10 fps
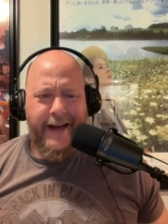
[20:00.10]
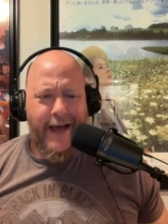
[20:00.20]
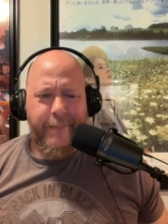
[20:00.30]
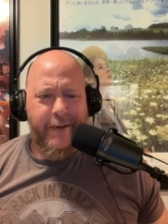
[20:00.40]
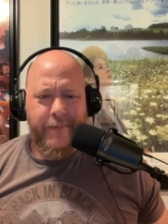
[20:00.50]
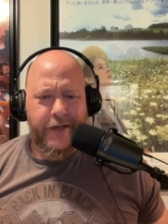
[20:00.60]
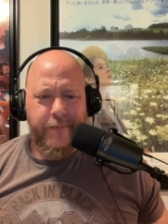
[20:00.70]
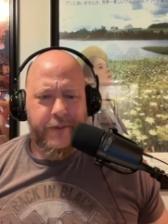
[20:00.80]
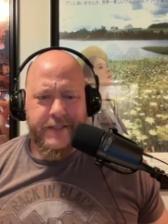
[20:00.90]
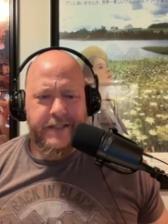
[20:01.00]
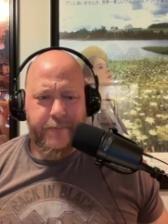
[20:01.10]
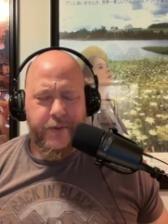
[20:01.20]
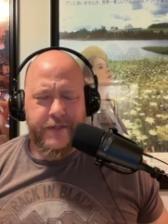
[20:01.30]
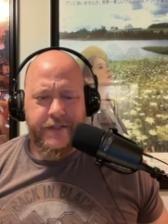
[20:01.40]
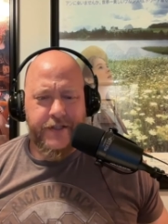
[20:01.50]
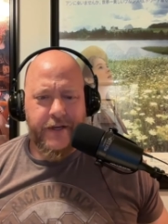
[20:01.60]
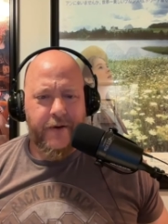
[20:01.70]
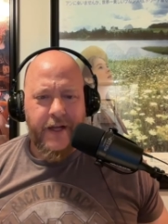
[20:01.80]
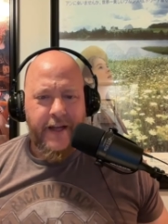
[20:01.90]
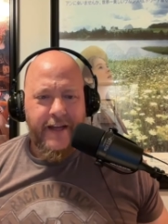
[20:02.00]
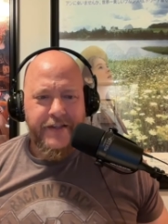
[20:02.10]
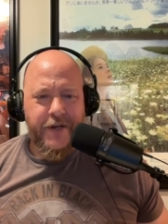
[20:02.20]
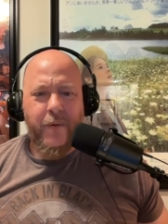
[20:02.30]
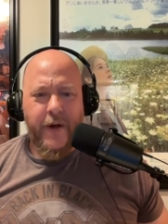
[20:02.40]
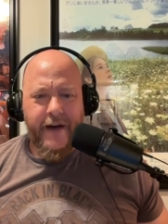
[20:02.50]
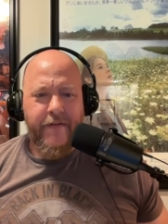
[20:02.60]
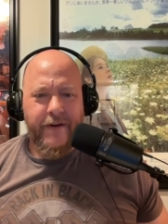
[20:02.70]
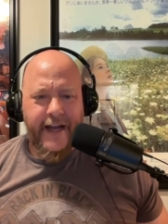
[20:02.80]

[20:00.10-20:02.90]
going to happen. I'm a good business person, so so whatever.